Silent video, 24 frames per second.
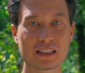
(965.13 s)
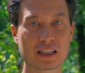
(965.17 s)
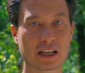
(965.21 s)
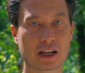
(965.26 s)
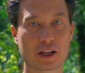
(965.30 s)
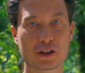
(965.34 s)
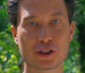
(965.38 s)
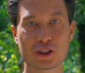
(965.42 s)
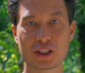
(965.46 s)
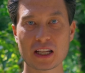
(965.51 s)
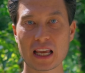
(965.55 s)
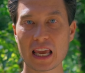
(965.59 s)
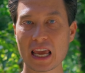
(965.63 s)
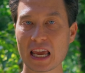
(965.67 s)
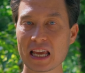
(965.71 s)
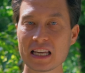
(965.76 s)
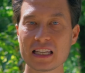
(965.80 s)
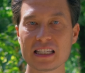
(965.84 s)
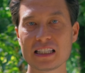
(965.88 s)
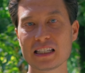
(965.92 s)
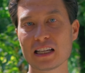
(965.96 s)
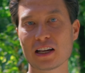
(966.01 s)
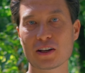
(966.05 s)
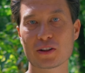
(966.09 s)
touched
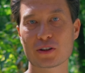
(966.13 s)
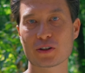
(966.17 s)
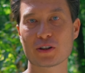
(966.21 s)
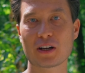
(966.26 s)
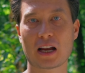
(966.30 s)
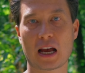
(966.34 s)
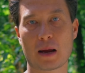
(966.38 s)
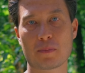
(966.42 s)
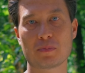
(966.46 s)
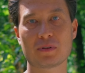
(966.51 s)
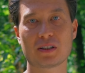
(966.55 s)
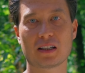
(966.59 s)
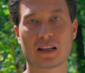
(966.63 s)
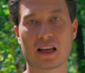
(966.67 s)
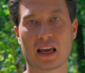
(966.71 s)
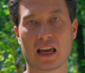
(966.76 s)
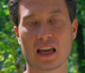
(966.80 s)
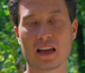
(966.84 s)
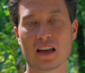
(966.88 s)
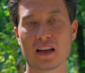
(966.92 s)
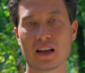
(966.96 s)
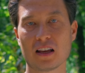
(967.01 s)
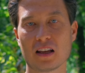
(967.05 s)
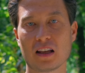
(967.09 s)
any other app
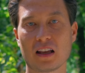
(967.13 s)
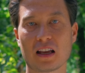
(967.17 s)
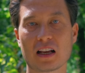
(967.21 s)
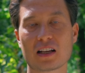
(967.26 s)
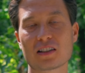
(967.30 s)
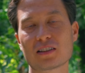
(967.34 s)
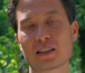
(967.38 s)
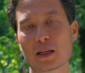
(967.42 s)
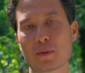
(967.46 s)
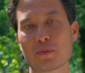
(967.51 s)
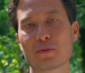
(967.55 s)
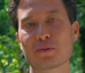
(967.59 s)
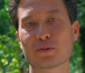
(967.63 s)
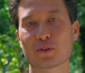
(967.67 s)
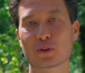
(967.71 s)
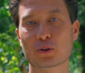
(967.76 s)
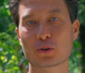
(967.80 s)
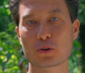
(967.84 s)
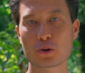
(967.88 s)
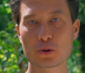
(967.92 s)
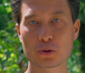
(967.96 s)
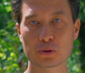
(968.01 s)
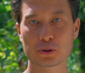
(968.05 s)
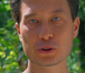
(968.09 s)
today, except for
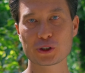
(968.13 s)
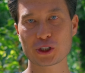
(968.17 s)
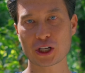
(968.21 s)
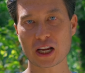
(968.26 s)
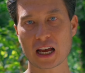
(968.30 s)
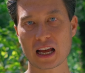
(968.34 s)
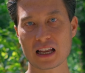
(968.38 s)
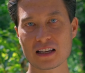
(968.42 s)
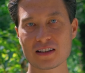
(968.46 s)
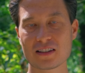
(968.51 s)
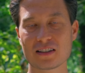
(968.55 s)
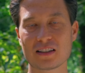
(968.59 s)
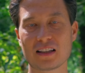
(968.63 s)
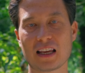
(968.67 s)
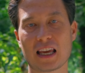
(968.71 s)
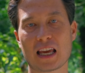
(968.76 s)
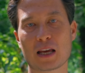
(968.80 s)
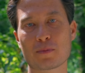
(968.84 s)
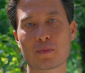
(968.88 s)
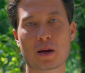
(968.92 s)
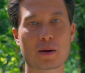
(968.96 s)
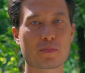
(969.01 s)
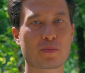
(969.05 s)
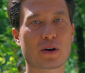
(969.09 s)
Google Chat
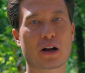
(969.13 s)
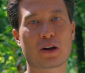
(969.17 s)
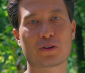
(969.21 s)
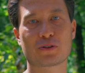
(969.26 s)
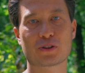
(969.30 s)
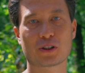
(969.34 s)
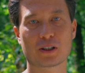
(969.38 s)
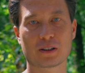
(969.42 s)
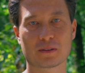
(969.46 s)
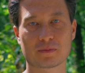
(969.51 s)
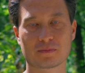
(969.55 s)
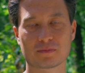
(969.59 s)
and my browser.